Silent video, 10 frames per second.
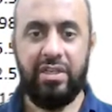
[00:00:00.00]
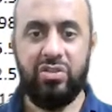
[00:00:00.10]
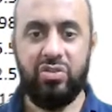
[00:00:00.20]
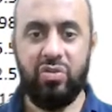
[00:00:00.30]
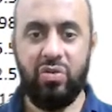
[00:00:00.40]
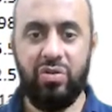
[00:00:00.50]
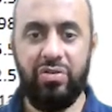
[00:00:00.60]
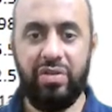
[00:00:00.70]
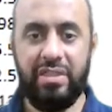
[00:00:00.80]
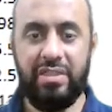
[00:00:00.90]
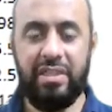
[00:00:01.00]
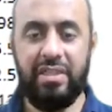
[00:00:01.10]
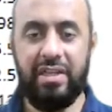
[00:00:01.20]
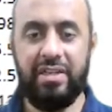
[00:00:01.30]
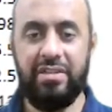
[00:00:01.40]
So you can see
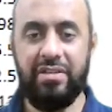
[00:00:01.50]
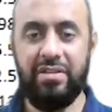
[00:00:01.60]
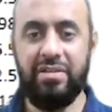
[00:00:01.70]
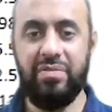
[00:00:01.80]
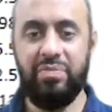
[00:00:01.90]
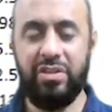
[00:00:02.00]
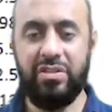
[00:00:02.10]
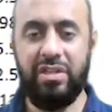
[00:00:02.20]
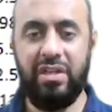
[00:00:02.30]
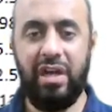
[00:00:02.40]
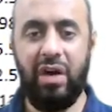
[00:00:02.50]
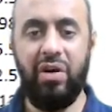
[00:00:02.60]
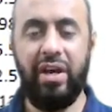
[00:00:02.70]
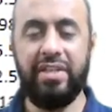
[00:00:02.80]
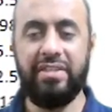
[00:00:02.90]
that the person now
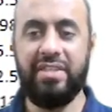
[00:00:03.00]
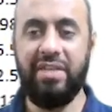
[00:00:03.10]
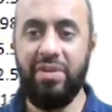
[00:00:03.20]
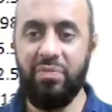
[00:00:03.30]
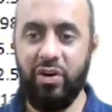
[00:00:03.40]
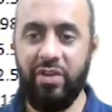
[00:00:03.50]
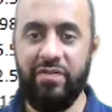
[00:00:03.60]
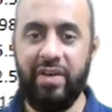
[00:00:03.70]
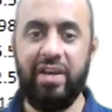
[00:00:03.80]
has 7.5